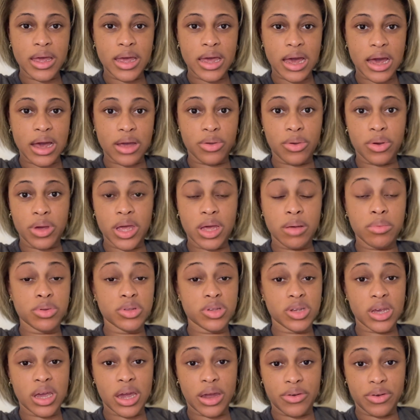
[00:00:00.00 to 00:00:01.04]
how you're able
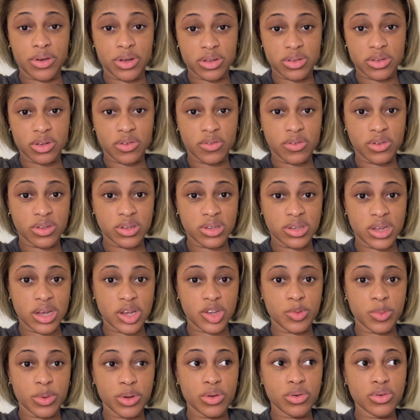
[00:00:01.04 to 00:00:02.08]
to carry yourself on
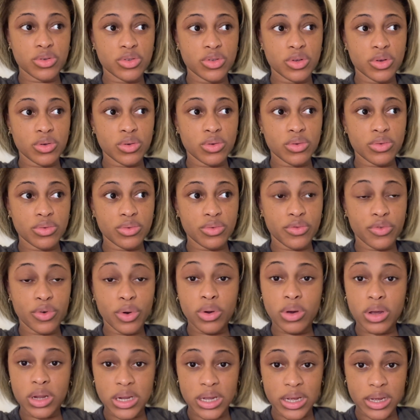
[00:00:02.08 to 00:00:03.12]
stage, but also
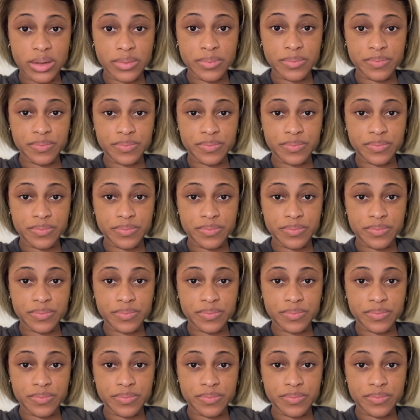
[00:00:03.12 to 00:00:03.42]
vocally.